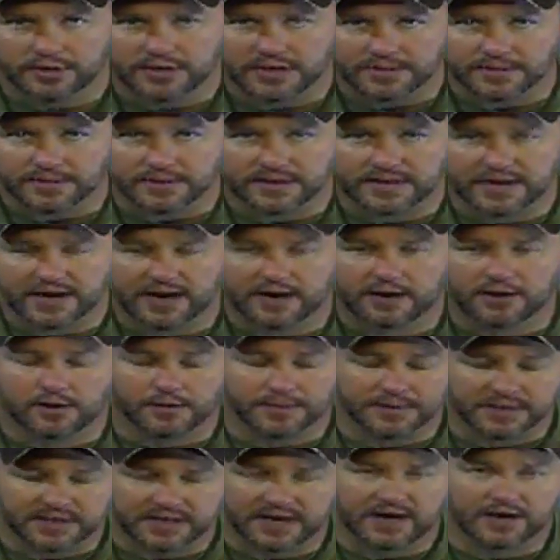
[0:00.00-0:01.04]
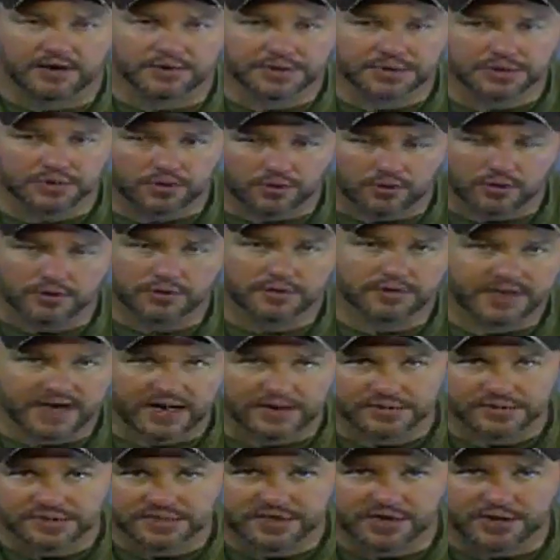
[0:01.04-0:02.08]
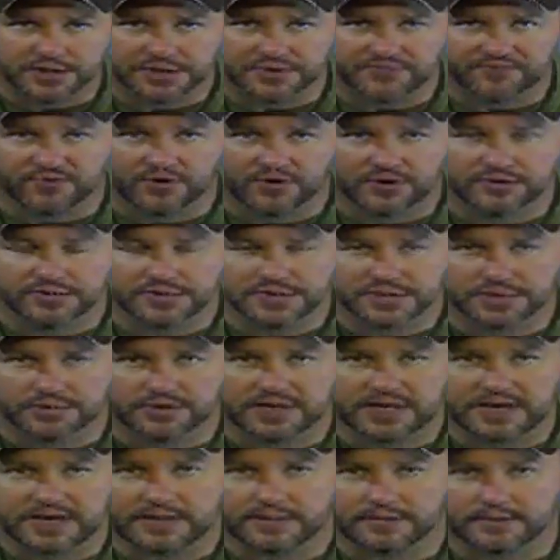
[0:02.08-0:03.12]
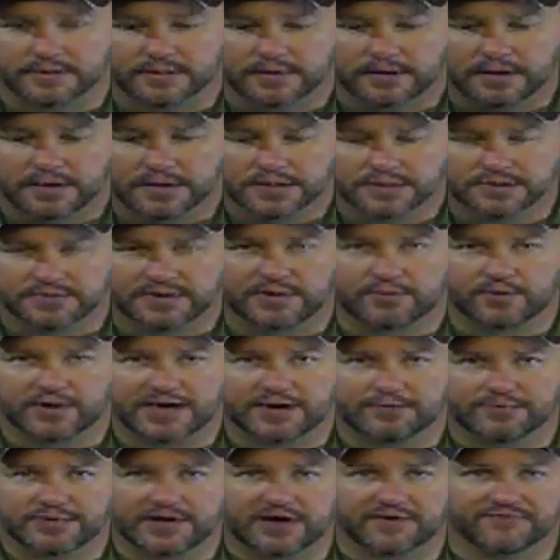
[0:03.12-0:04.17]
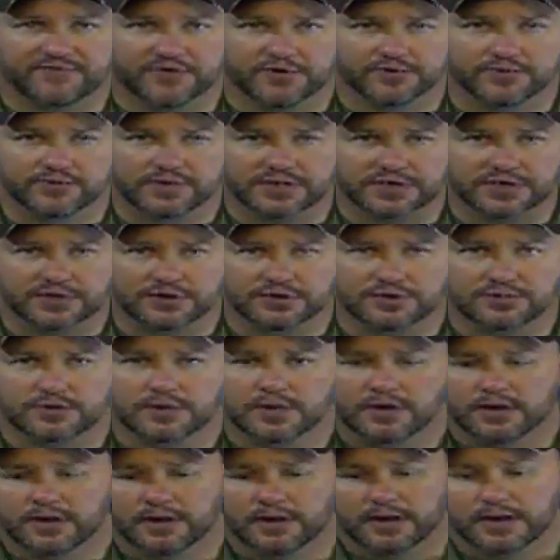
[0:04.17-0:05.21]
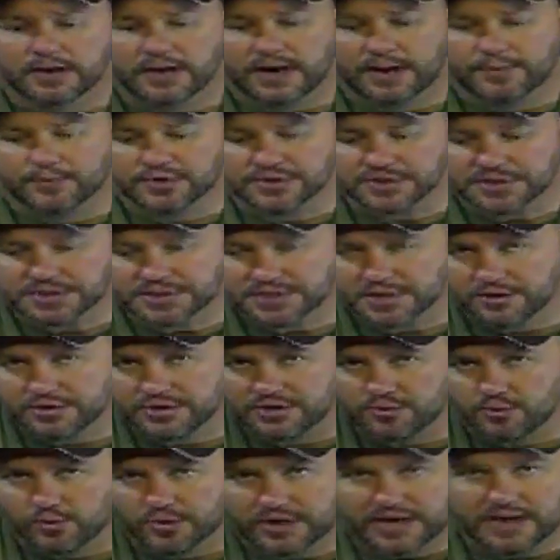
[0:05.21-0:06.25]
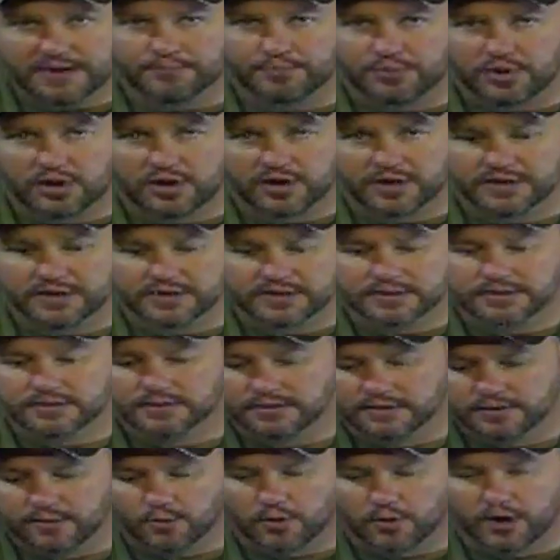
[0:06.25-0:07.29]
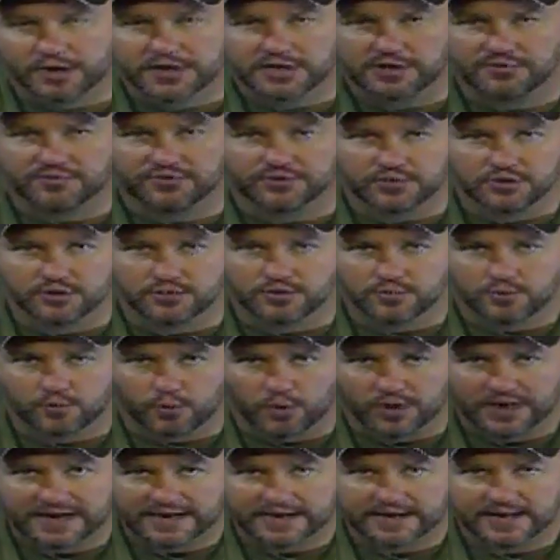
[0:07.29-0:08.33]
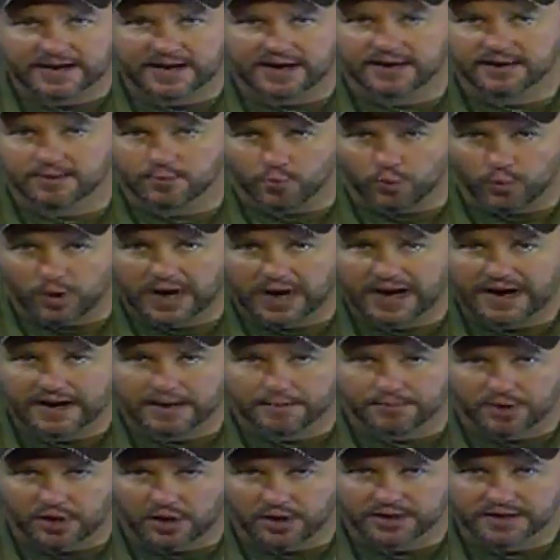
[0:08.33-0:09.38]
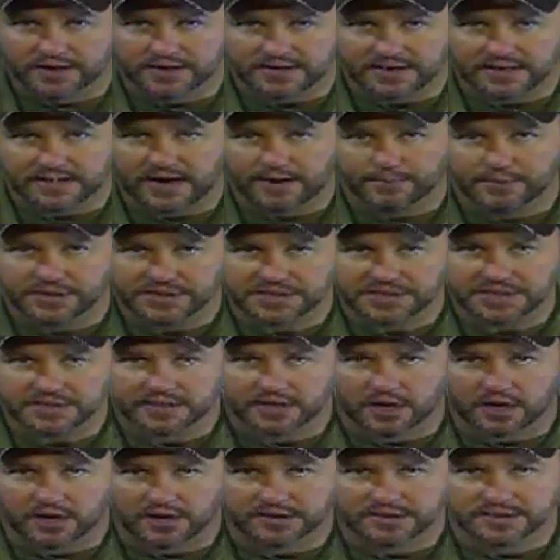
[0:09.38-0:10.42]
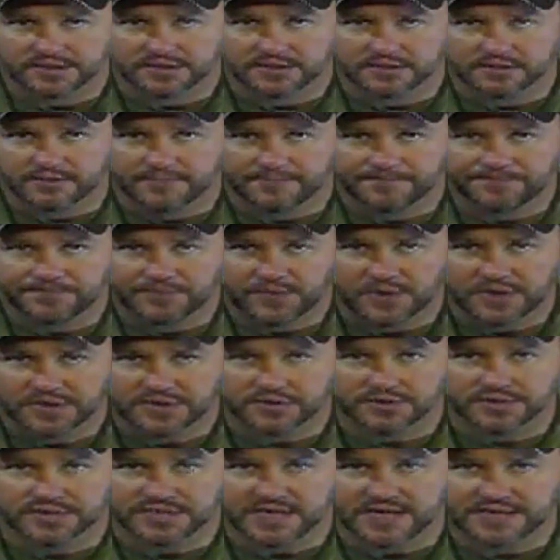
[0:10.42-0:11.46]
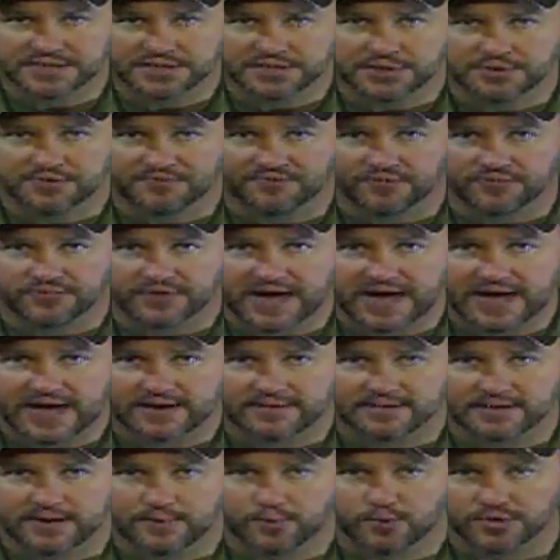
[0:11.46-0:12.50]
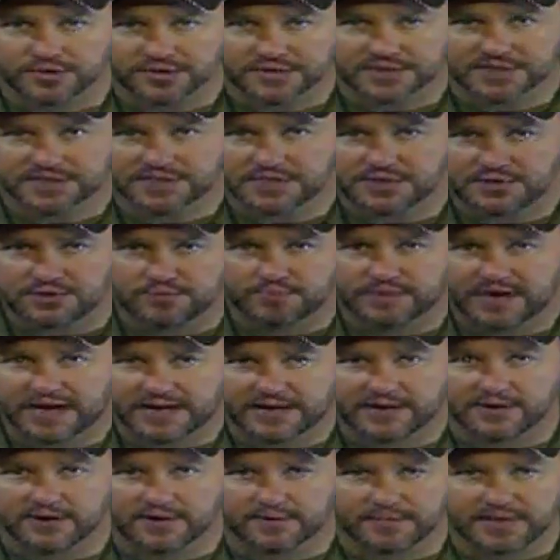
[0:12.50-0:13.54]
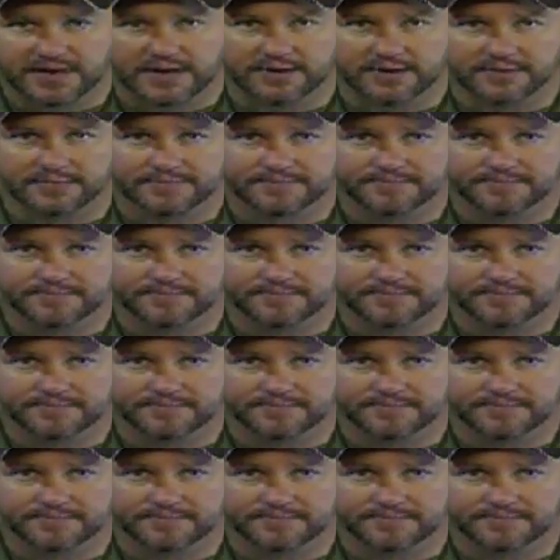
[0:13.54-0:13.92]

in the on the couch or downstairs in front of the screen. So anyway without further ado I'm going to show you what I bought, walk you through what I got, why I bought it and how much it cost. So stay tuned for that and we'll see you back here in a minute.